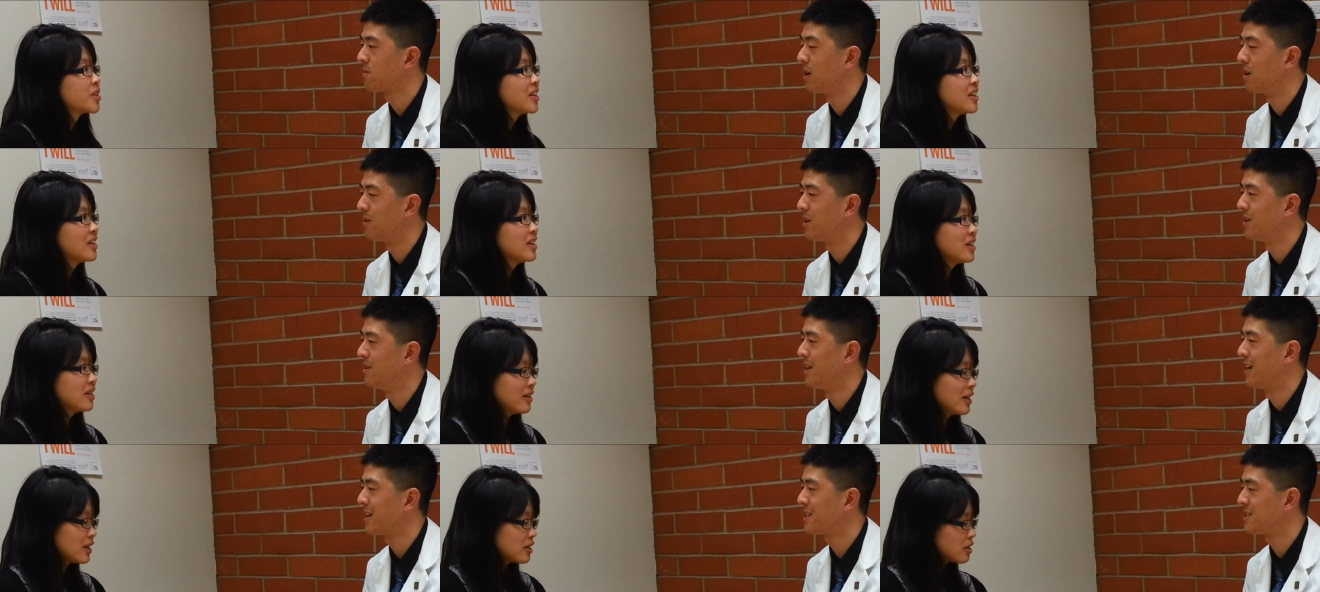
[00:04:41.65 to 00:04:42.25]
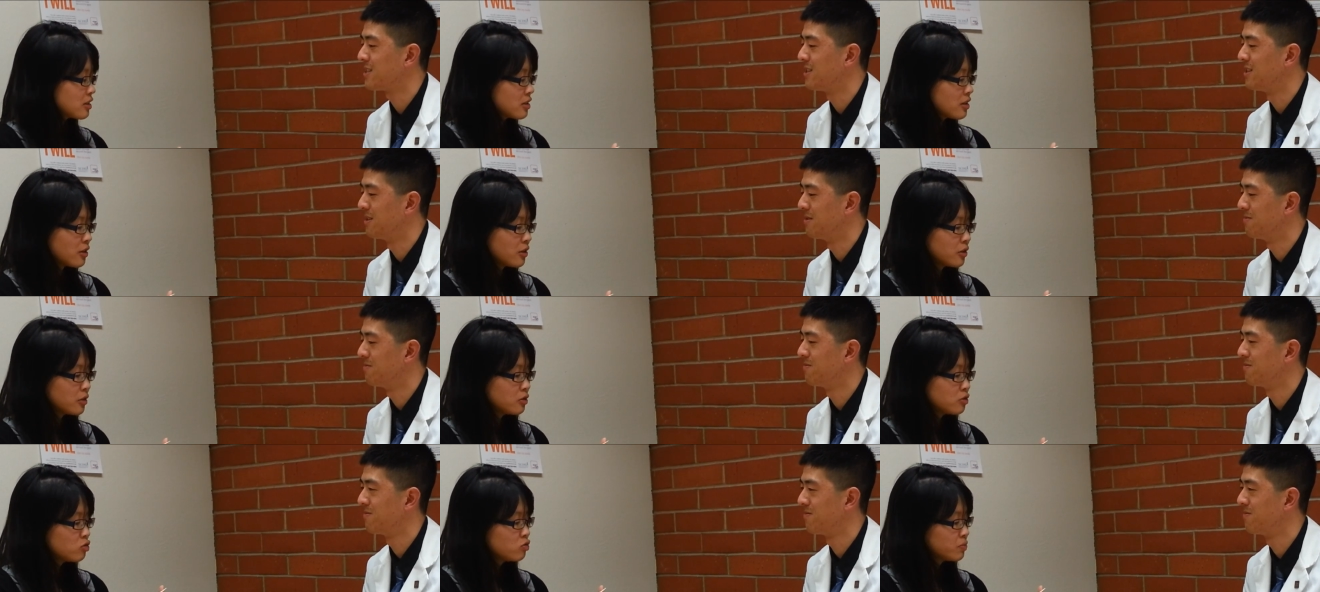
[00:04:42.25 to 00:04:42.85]
Speaker 1: All right.
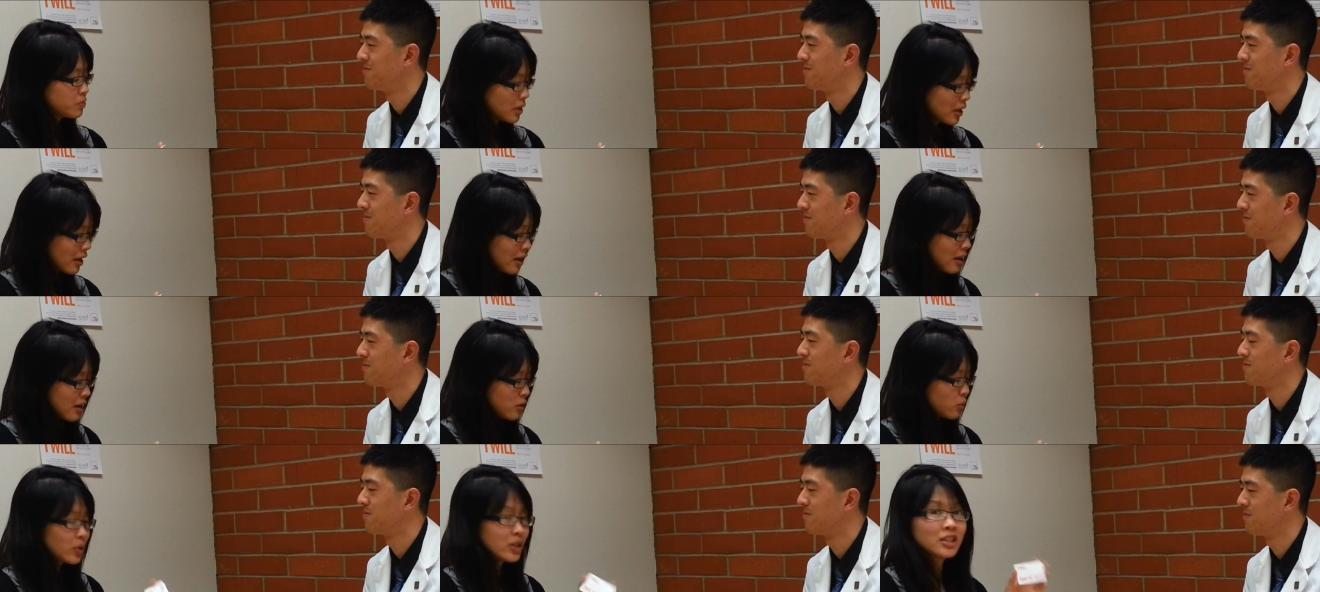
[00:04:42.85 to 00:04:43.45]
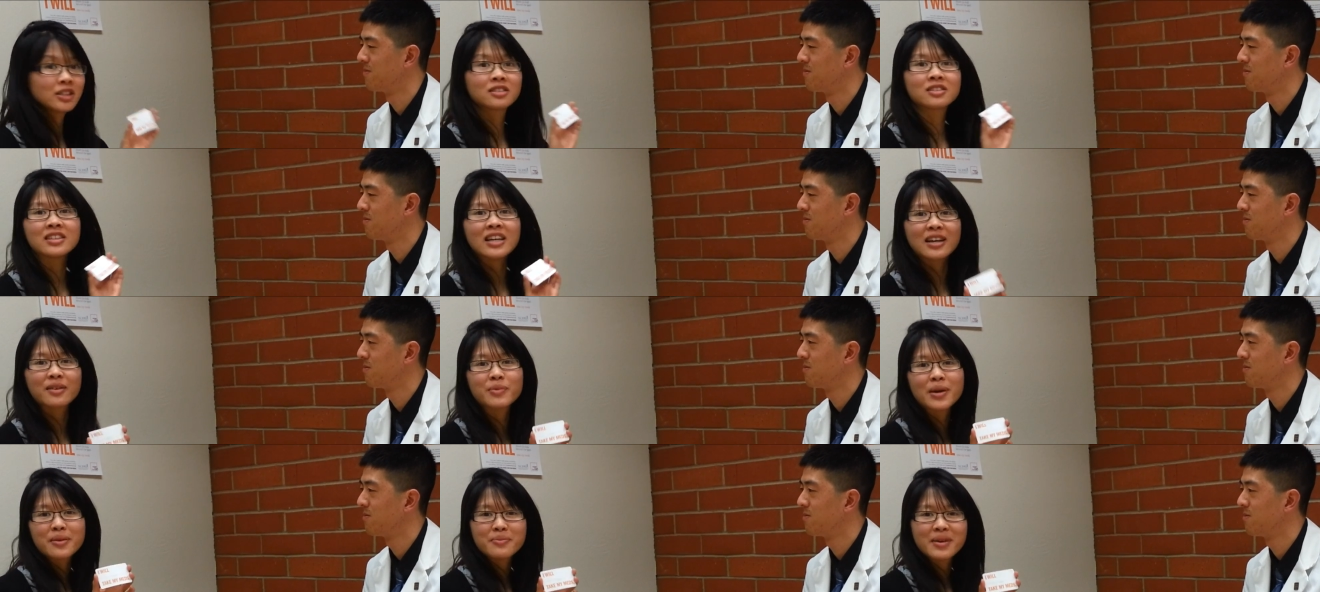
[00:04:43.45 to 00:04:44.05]
Excellent. So I will
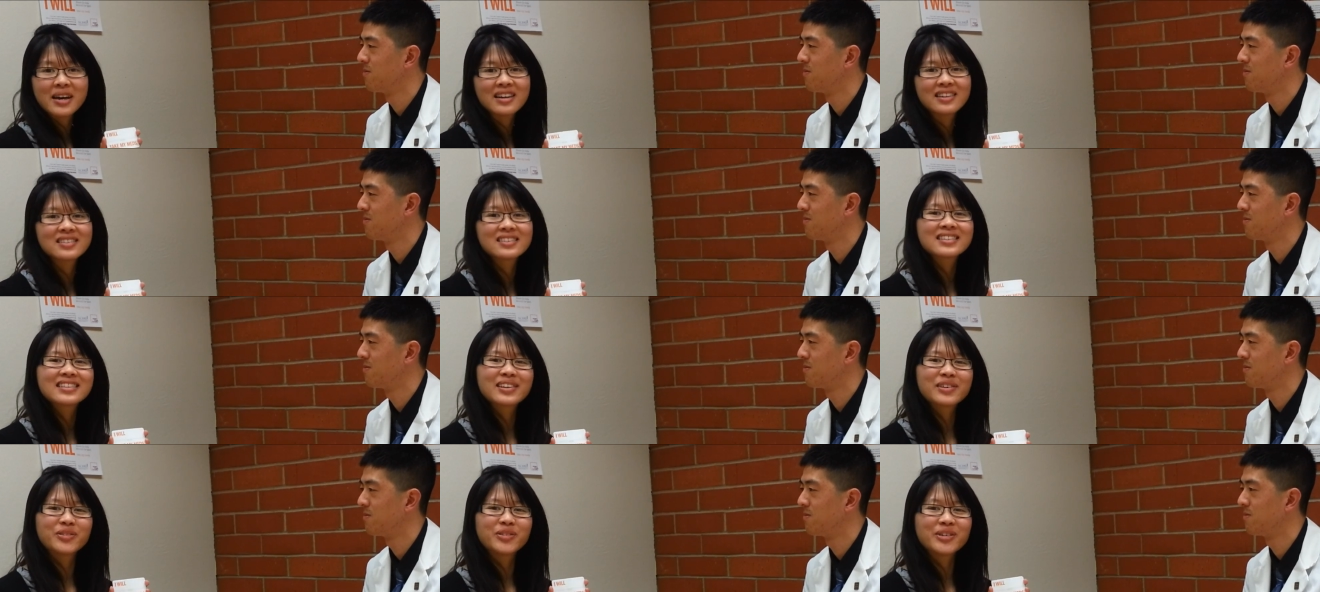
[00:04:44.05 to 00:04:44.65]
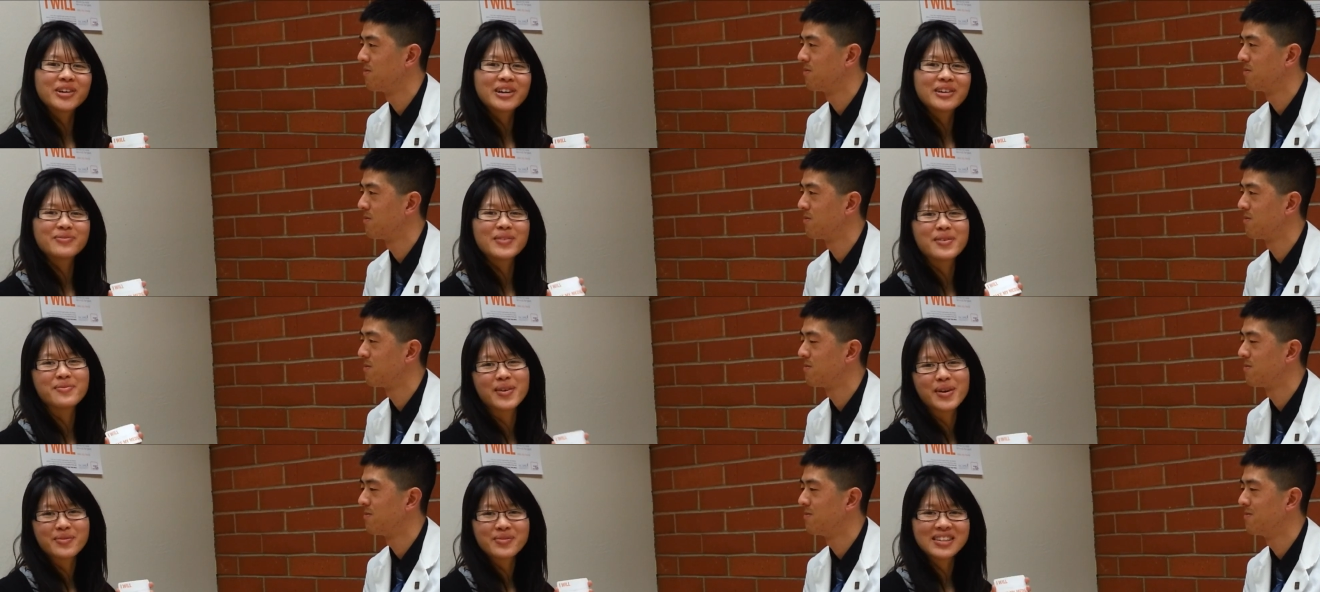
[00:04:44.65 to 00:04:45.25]
take my meds for
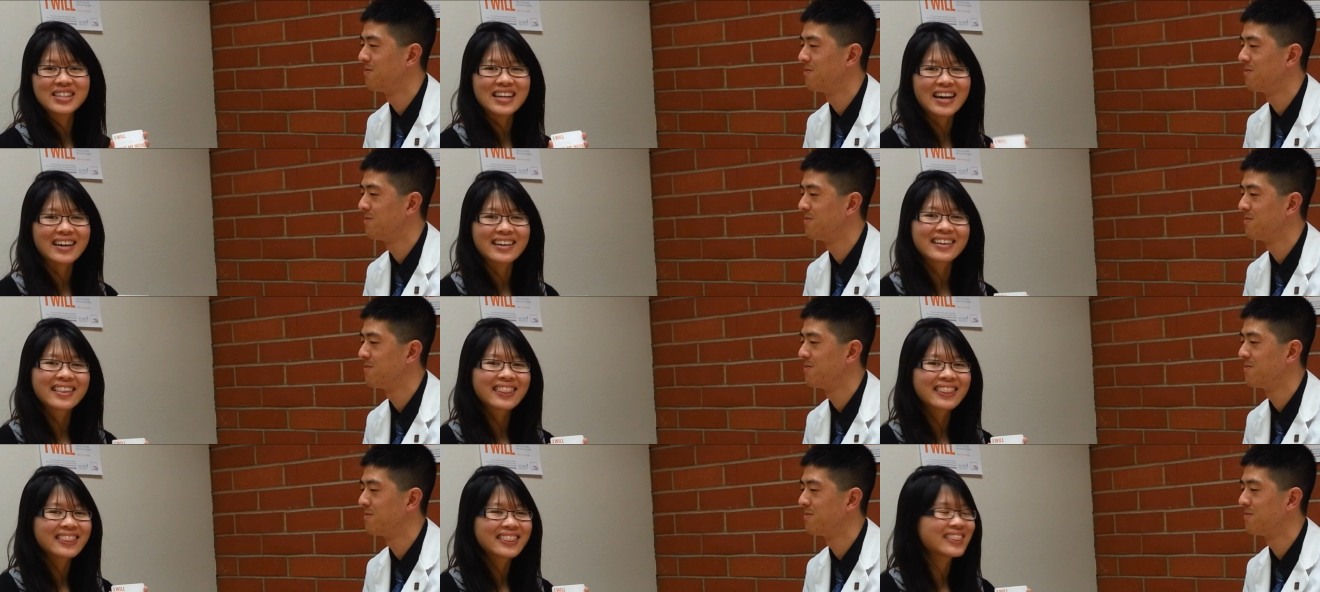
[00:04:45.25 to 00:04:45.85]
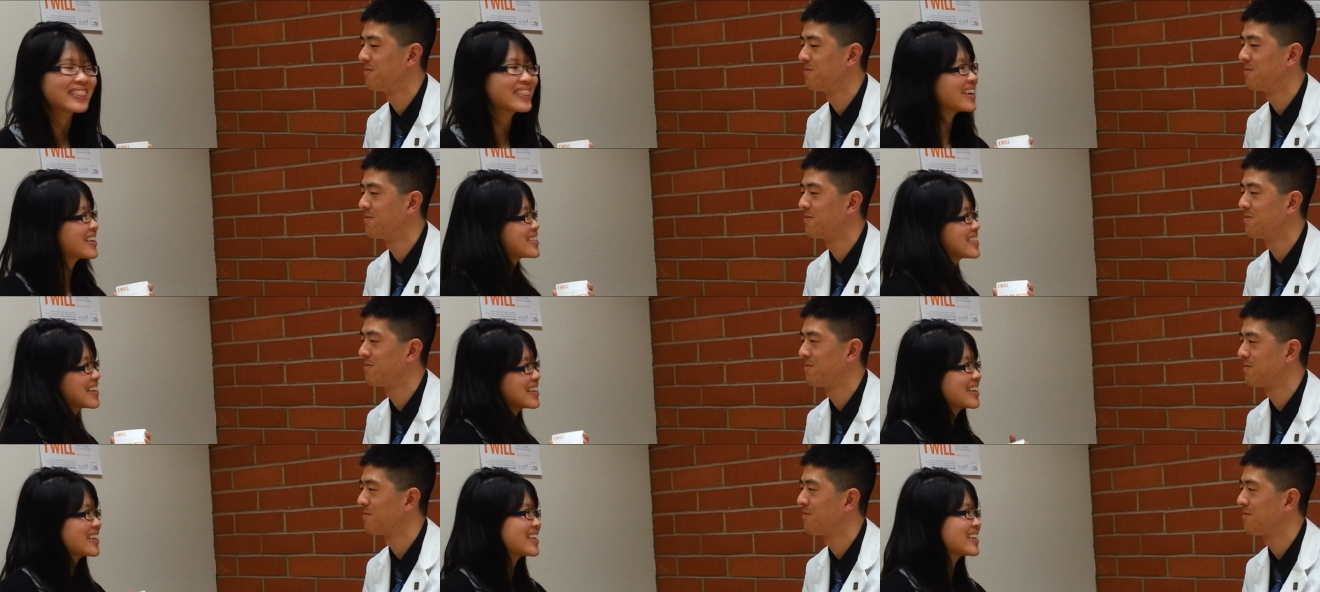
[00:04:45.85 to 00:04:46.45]
my mom and dad.
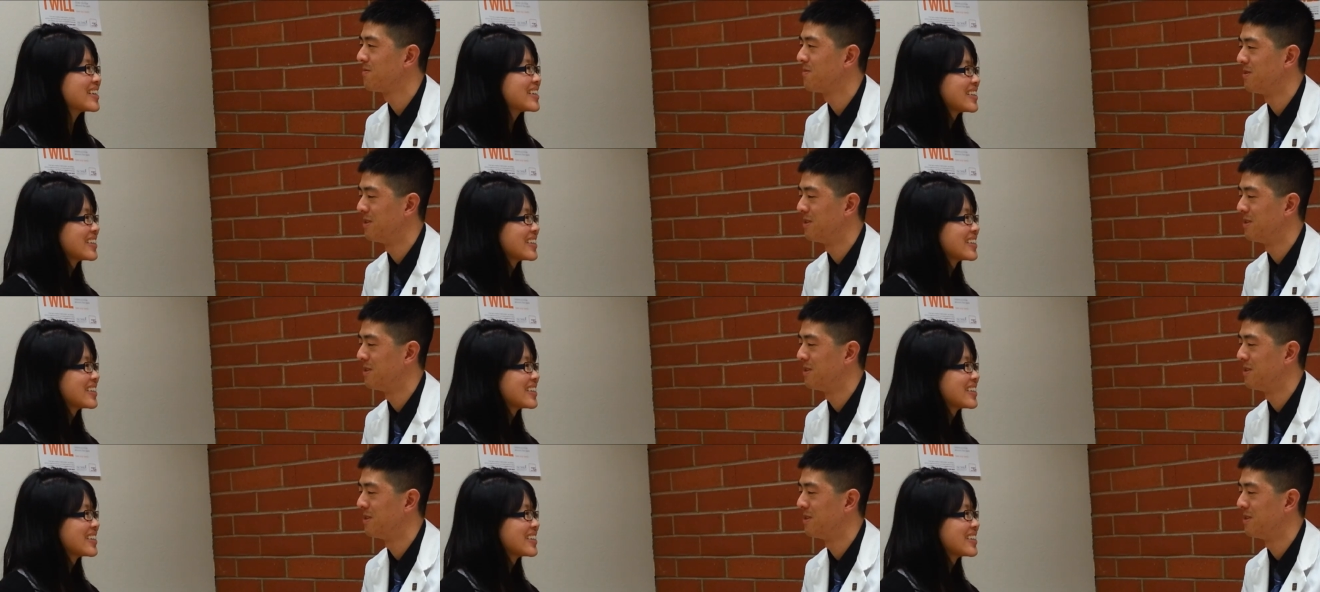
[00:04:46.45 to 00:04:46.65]
Thanks, Andy.